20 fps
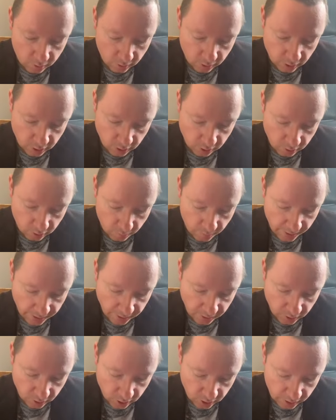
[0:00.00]
Let's just
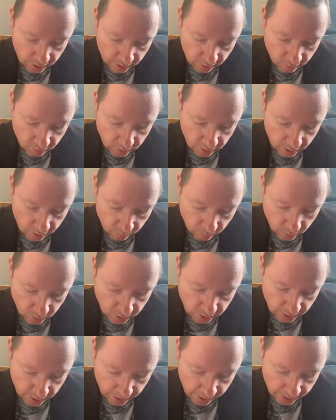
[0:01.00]
remind ourselves it was
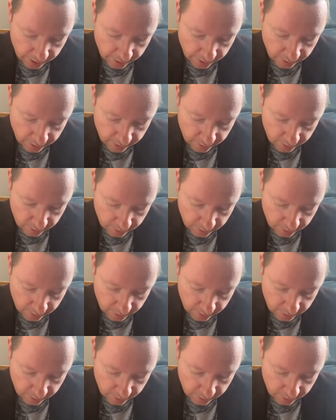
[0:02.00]
10.